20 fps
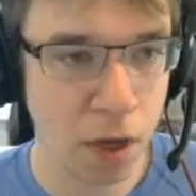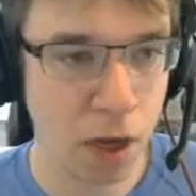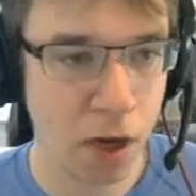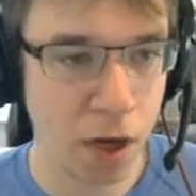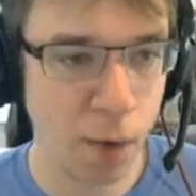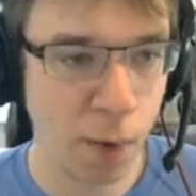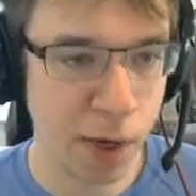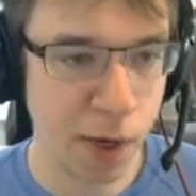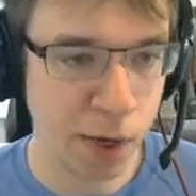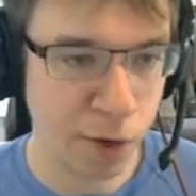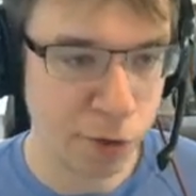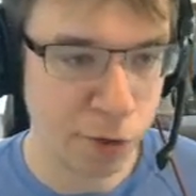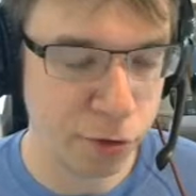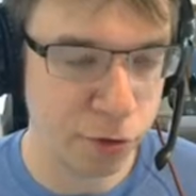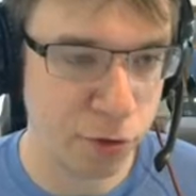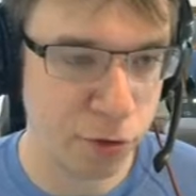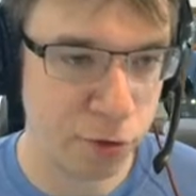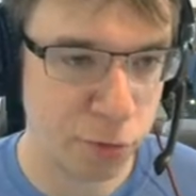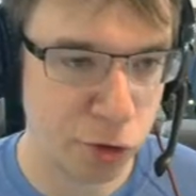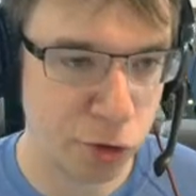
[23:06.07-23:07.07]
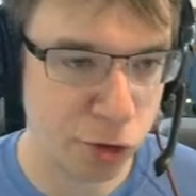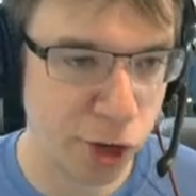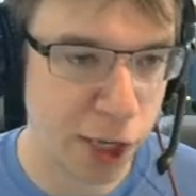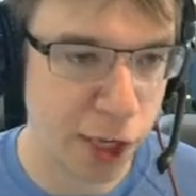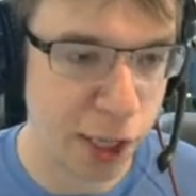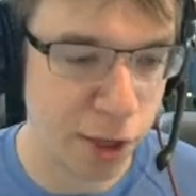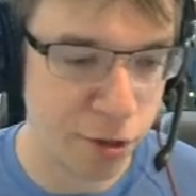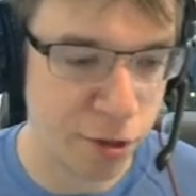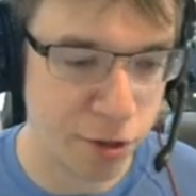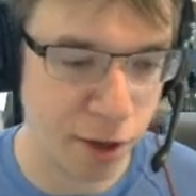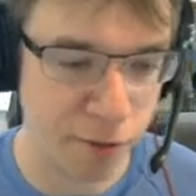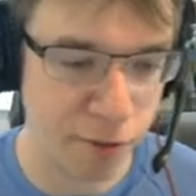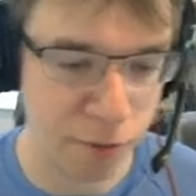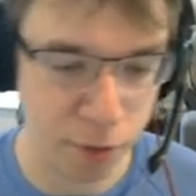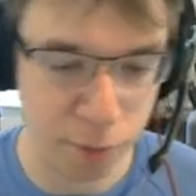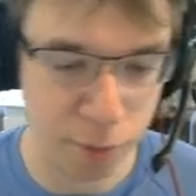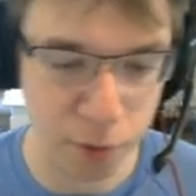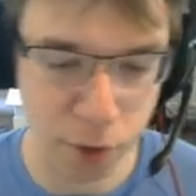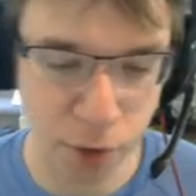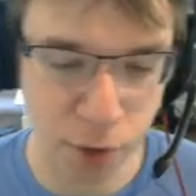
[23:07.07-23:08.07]
We can also do some cheeky stuff
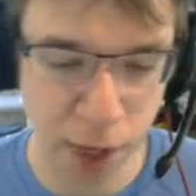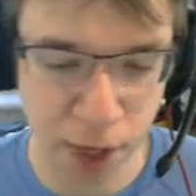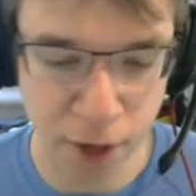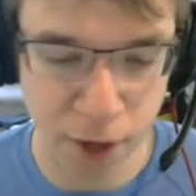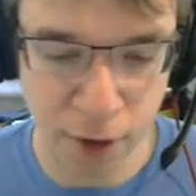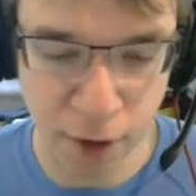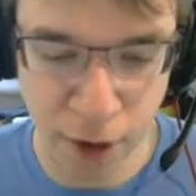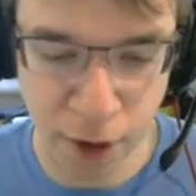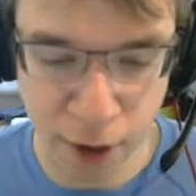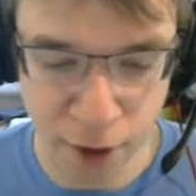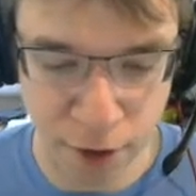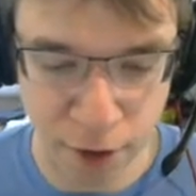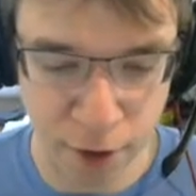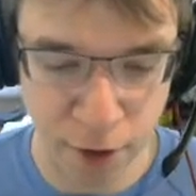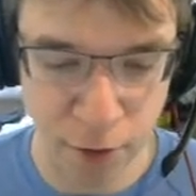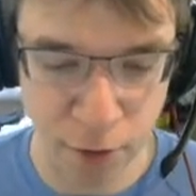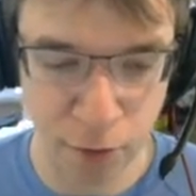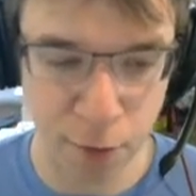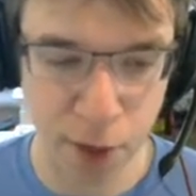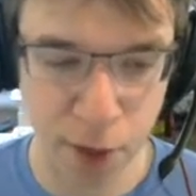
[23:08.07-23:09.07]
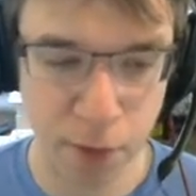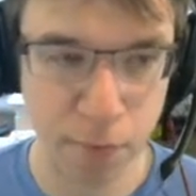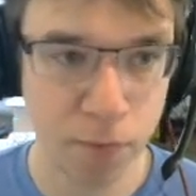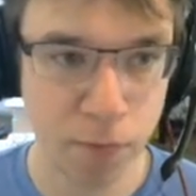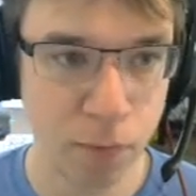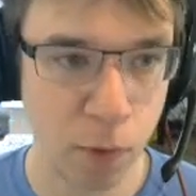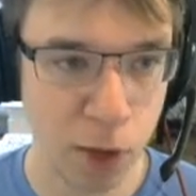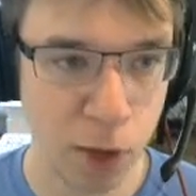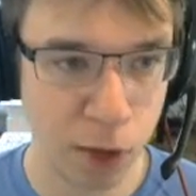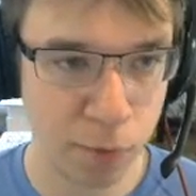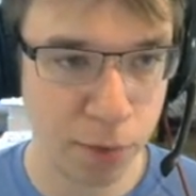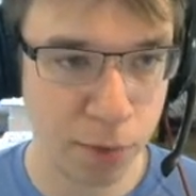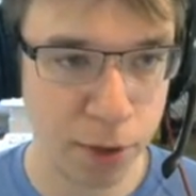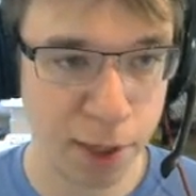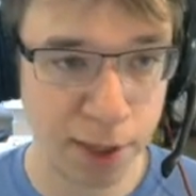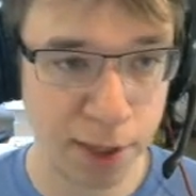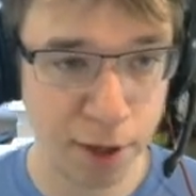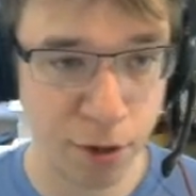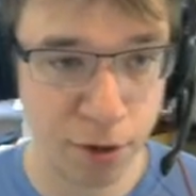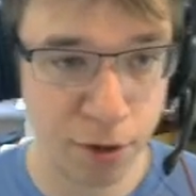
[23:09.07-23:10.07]
with Blue Candle and Ascender's Vein. We could play
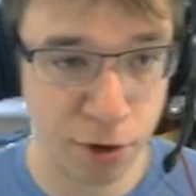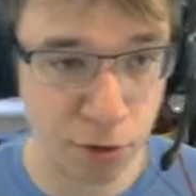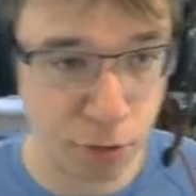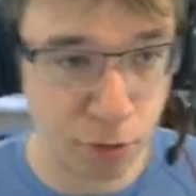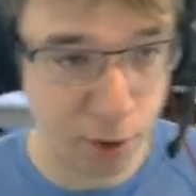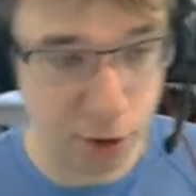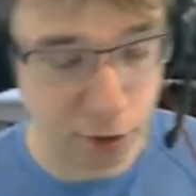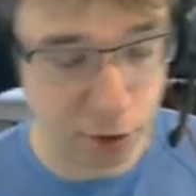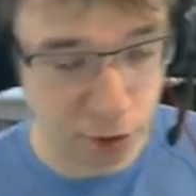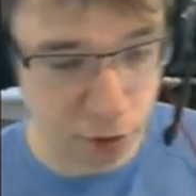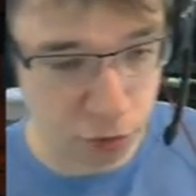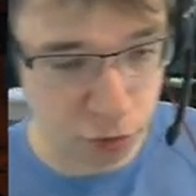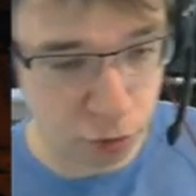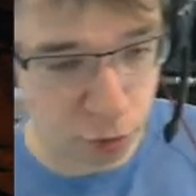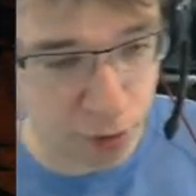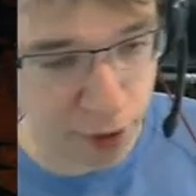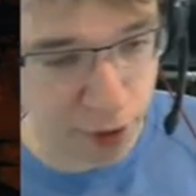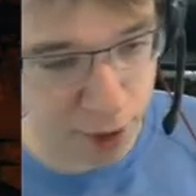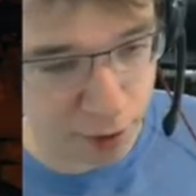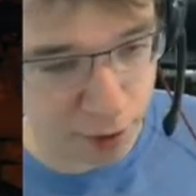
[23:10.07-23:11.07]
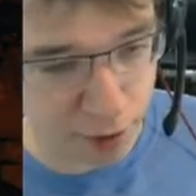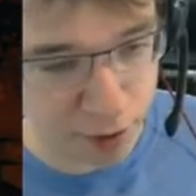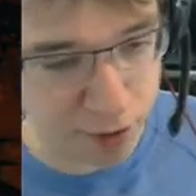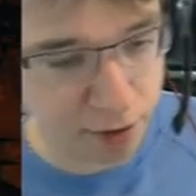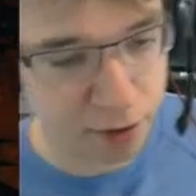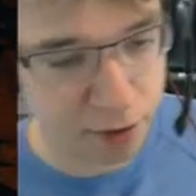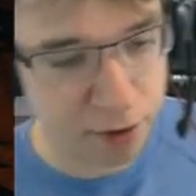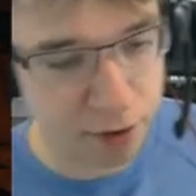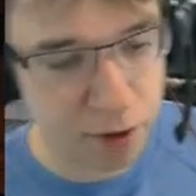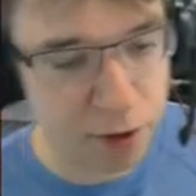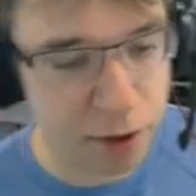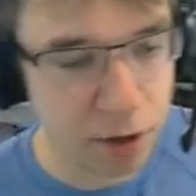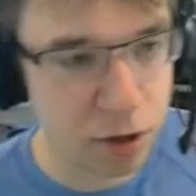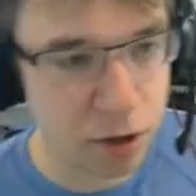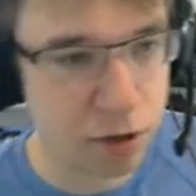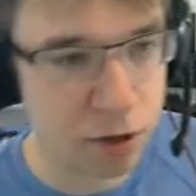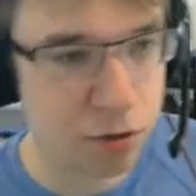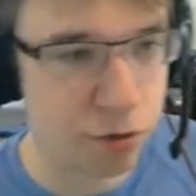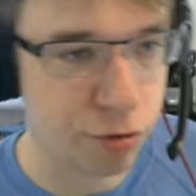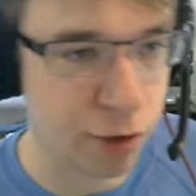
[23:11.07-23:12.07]
the Ascender's Vein to lose 1 health
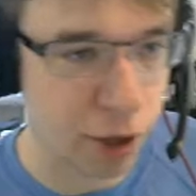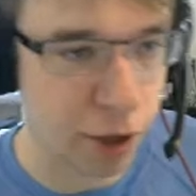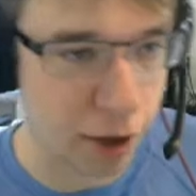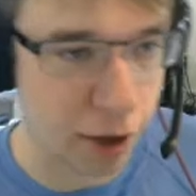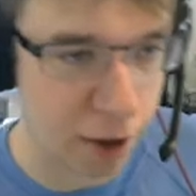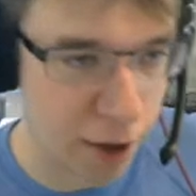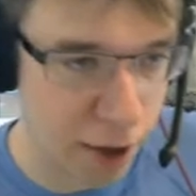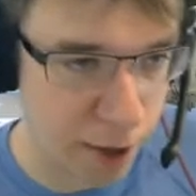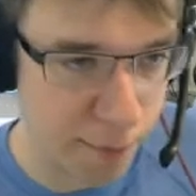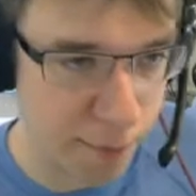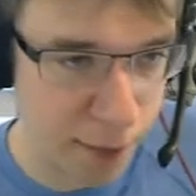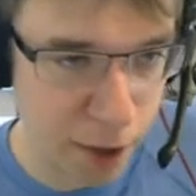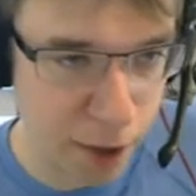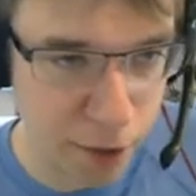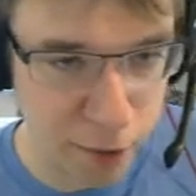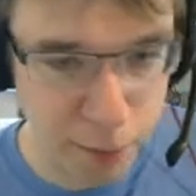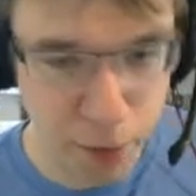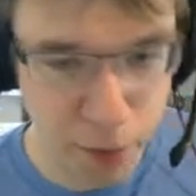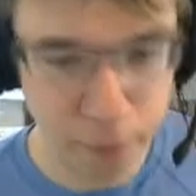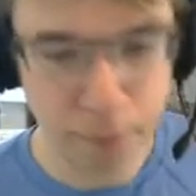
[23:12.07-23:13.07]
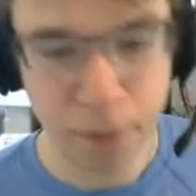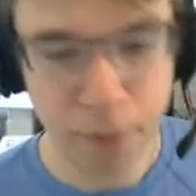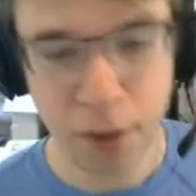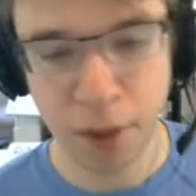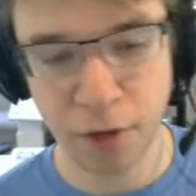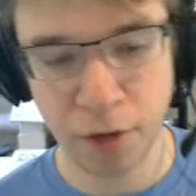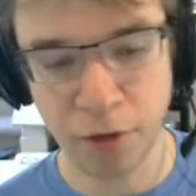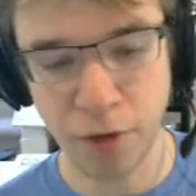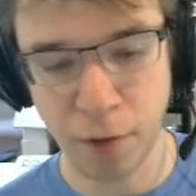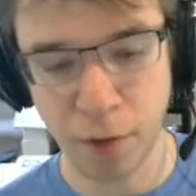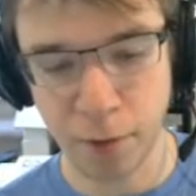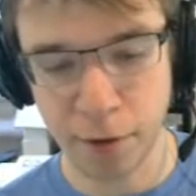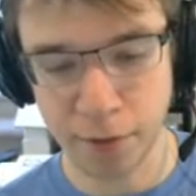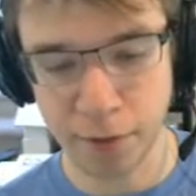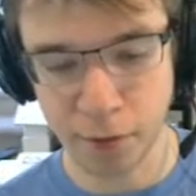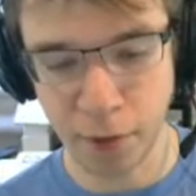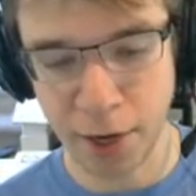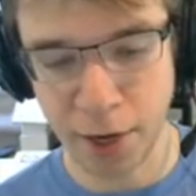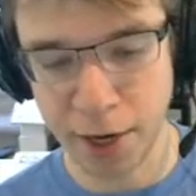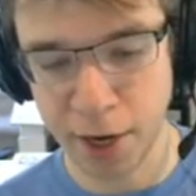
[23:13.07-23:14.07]
to trigger Made on the Bone. It's not
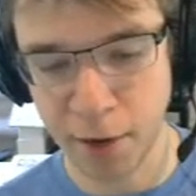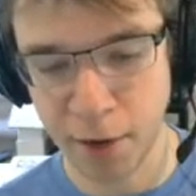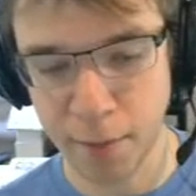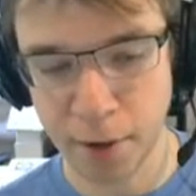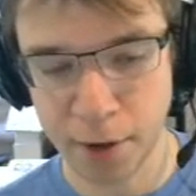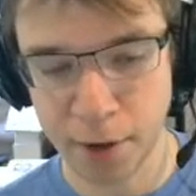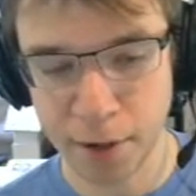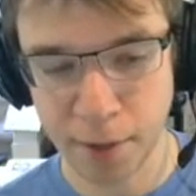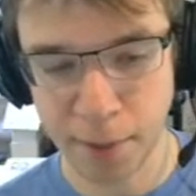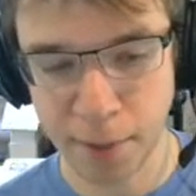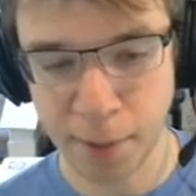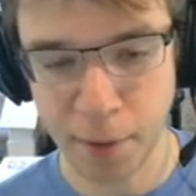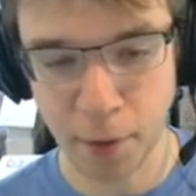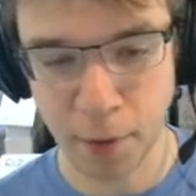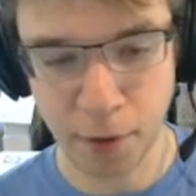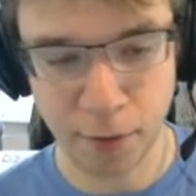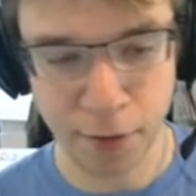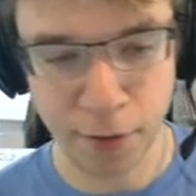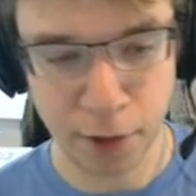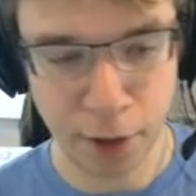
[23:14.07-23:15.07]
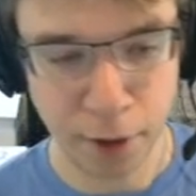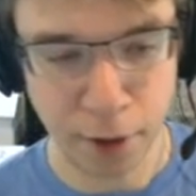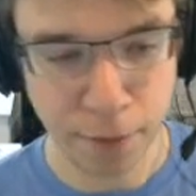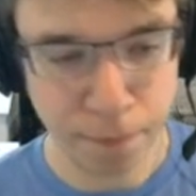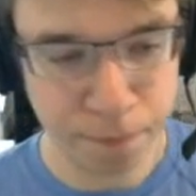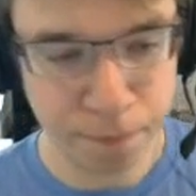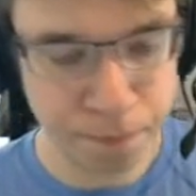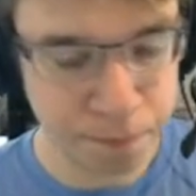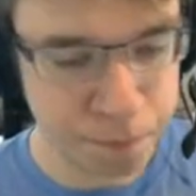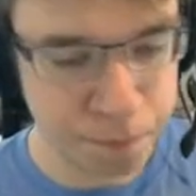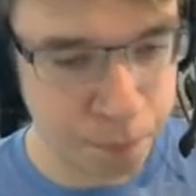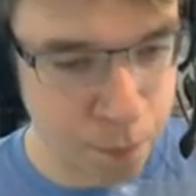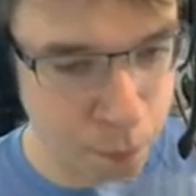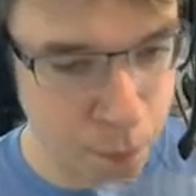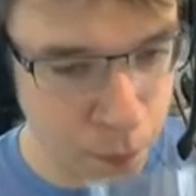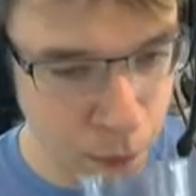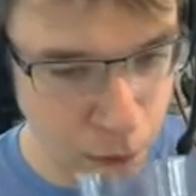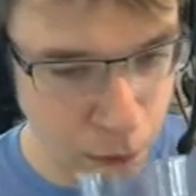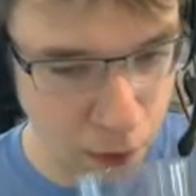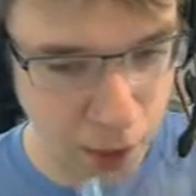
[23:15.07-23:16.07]
relevant right now, but it might be relevant later.
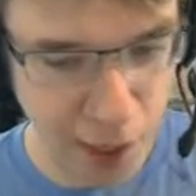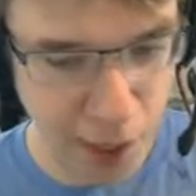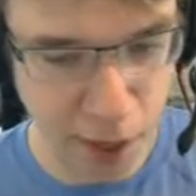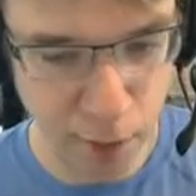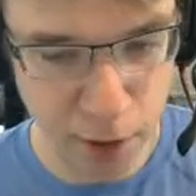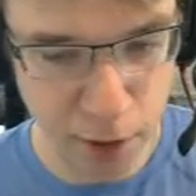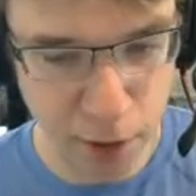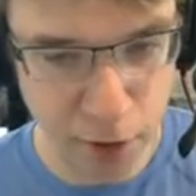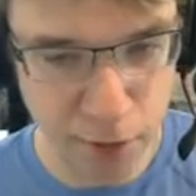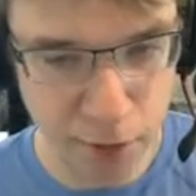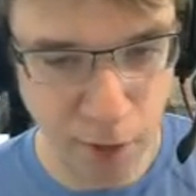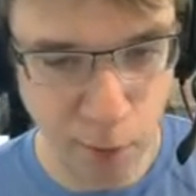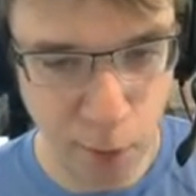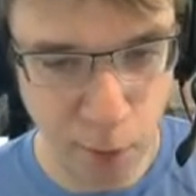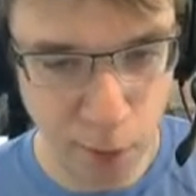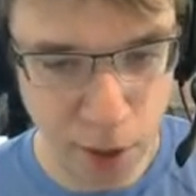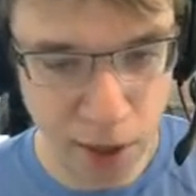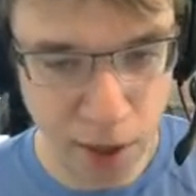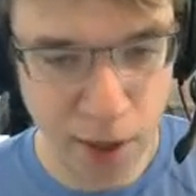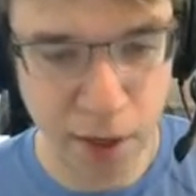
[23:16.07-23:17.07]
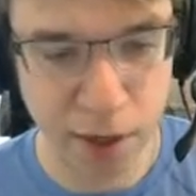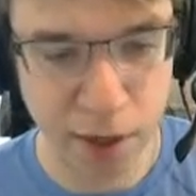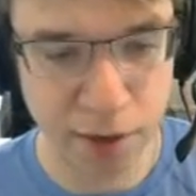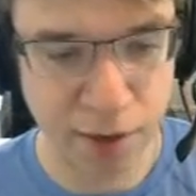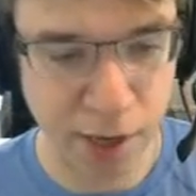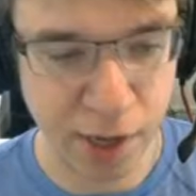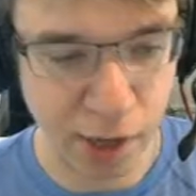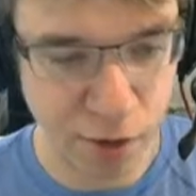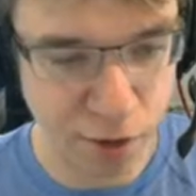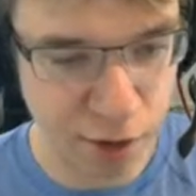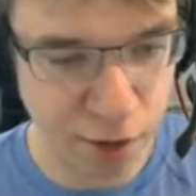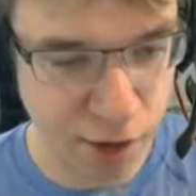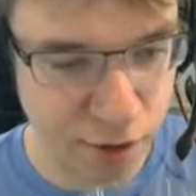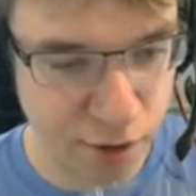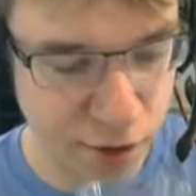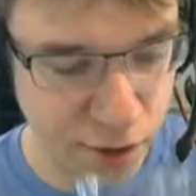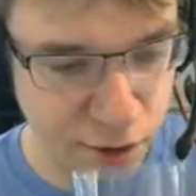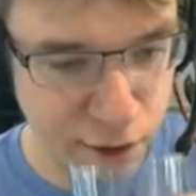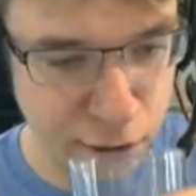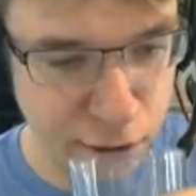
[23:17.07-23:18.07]
We could double block and take 6
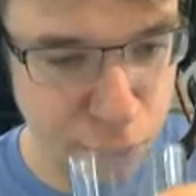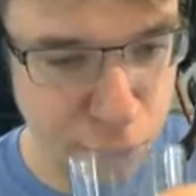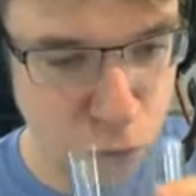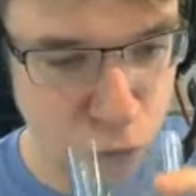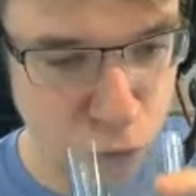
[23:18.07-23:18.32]
instead.